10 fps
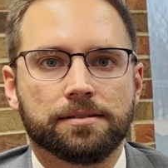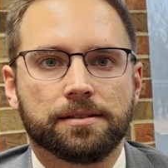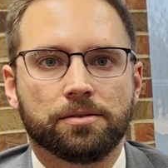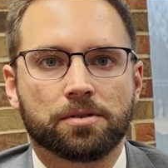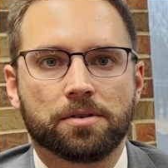
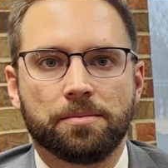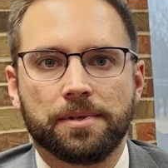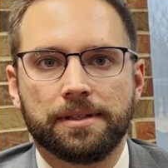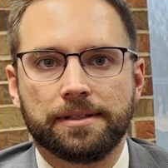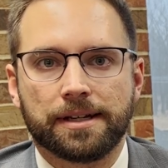in order to
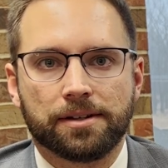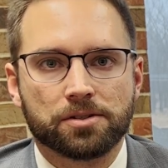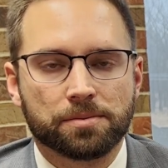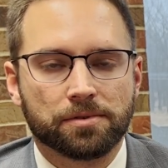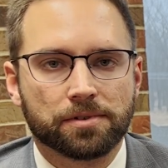be
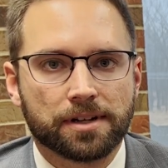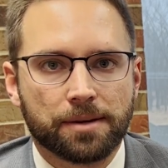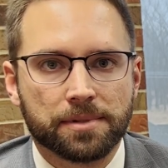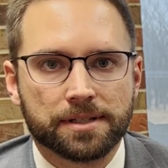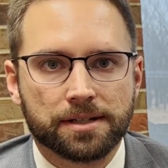eligible for
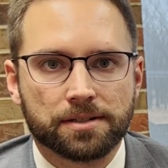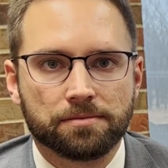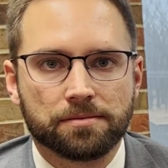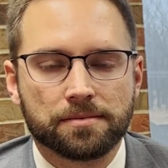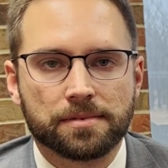
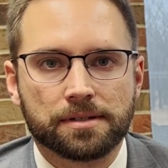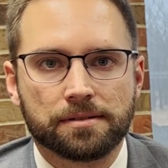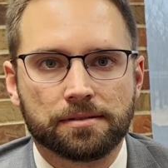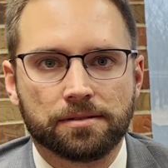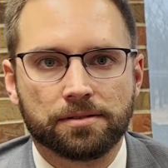compensation,
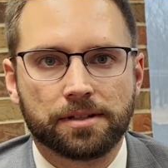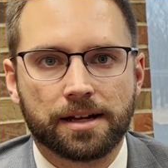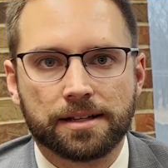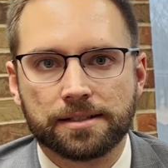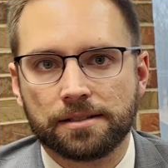the
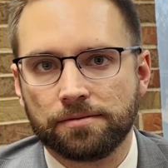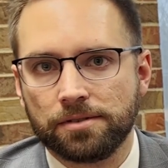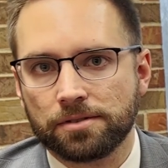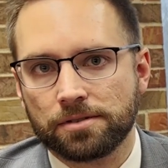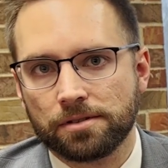onset of
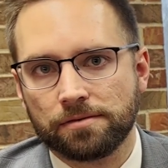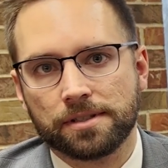your SIRVA